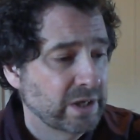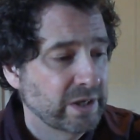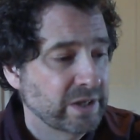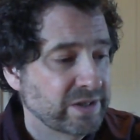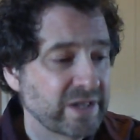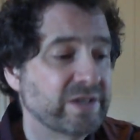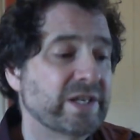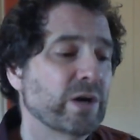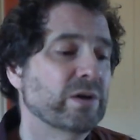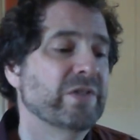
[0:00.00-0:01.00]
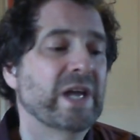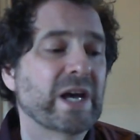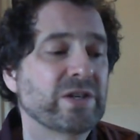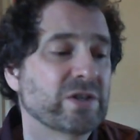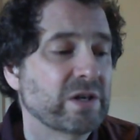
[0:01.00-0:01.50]
Seth doubted the
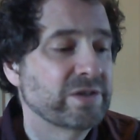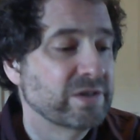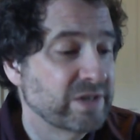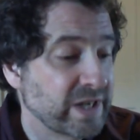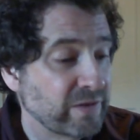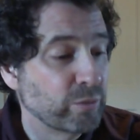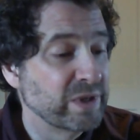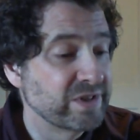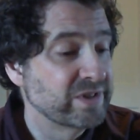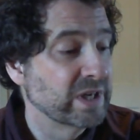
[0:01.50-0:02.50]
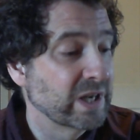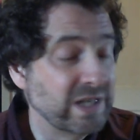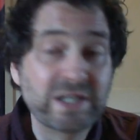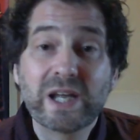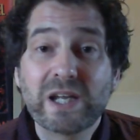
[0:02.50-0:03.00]
Antoses had ever been sick a
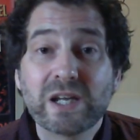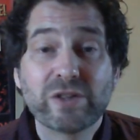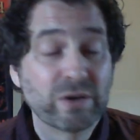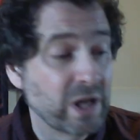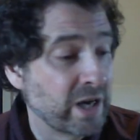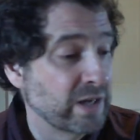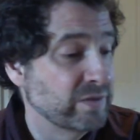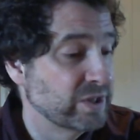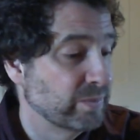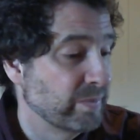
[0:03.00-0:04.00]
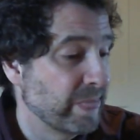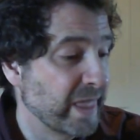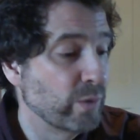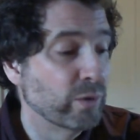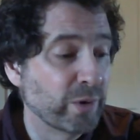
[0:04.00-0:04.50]
day in their lives. They
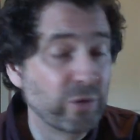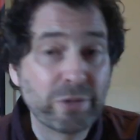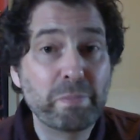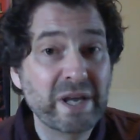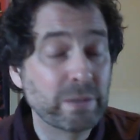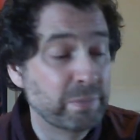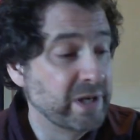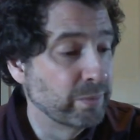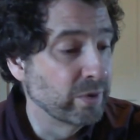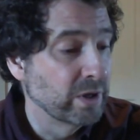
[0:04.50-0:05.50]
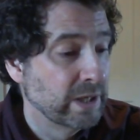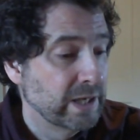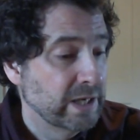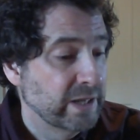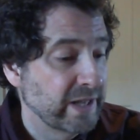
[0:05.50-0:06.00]
were both big people.
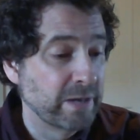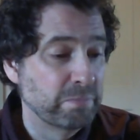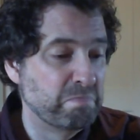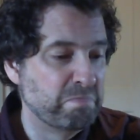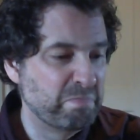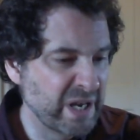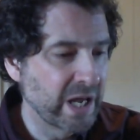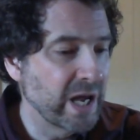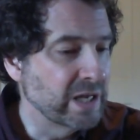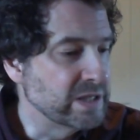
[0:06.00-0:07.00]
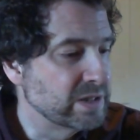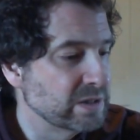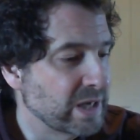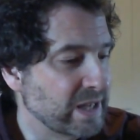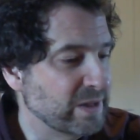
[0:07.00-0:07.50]
They had big heads
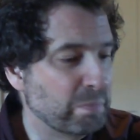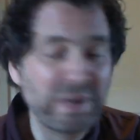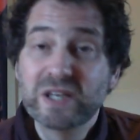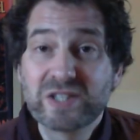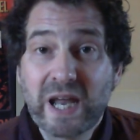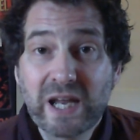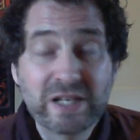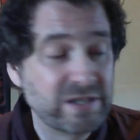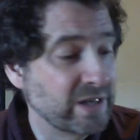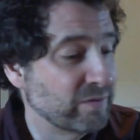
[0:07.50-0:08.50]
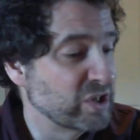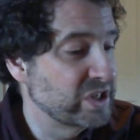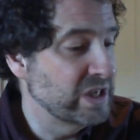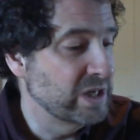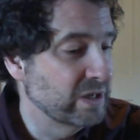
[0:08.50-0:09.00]
and the biggest hands he'd ever
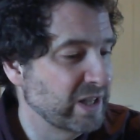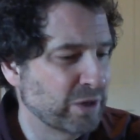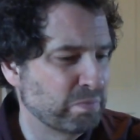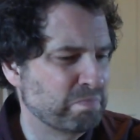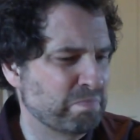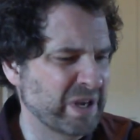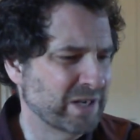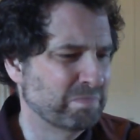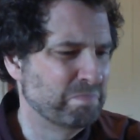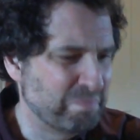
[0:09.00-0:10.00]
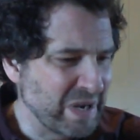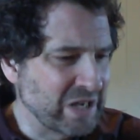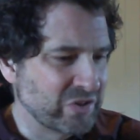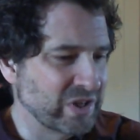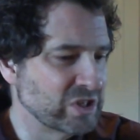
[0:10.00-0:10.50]
seen. They could pick big
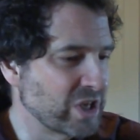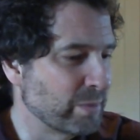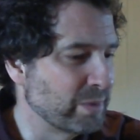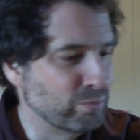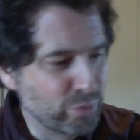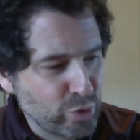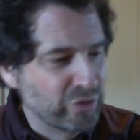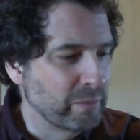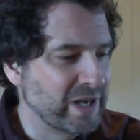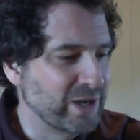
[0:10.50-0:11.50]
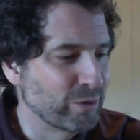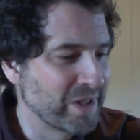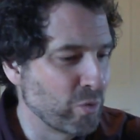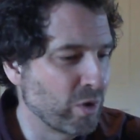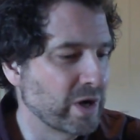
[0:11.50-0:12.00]
things up and move them anywhere they
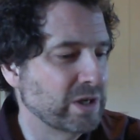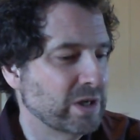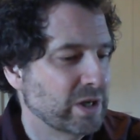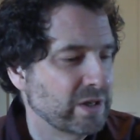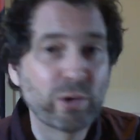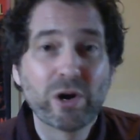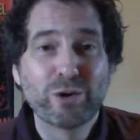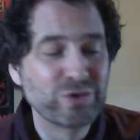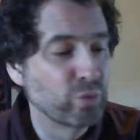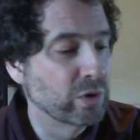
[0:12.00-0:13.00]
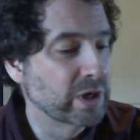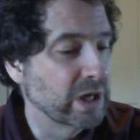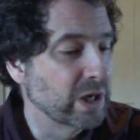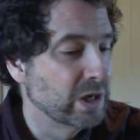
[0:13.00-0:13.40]
wanted. They were always working.